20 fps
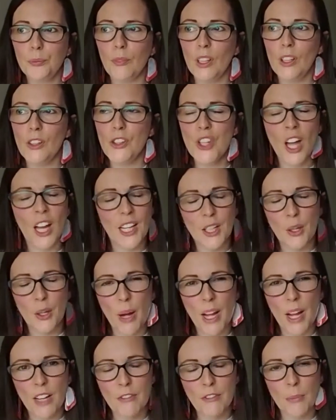shying
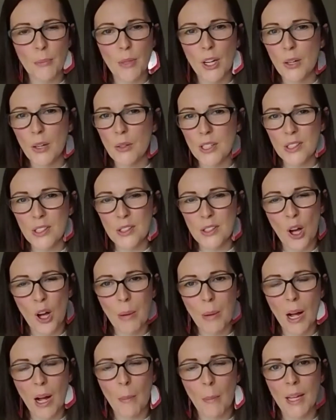away from those. It's not
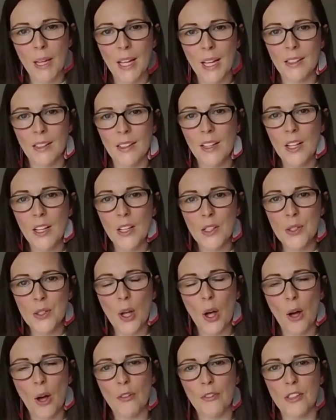about being
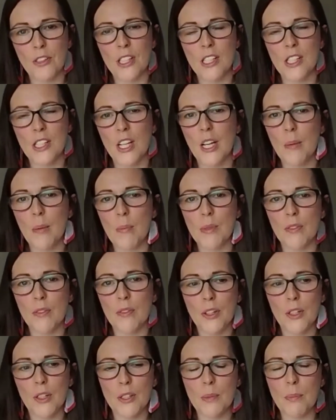soft in terms of
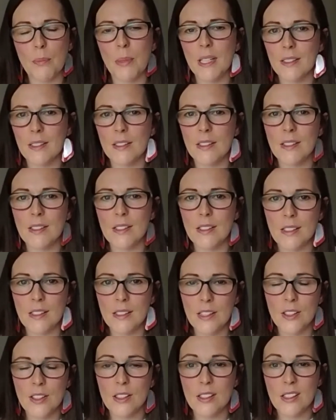those business
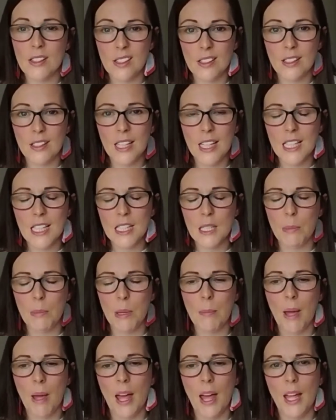decisions that need to be
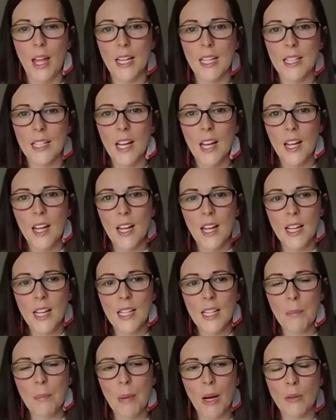made. It's
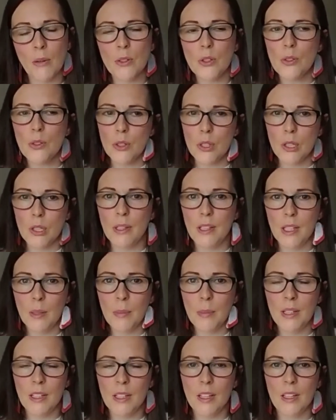about just doing them
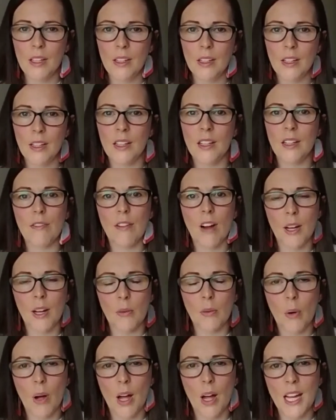in the right
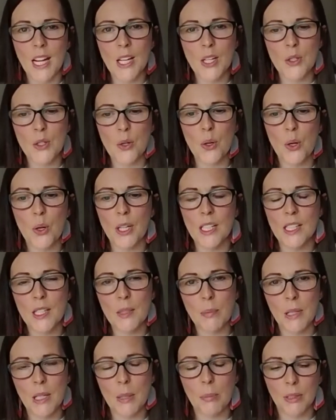way, talking to
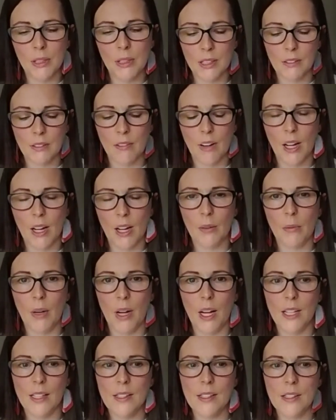people in the right
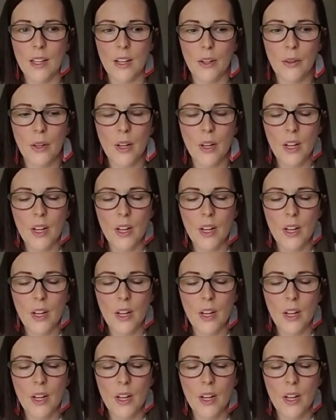way. So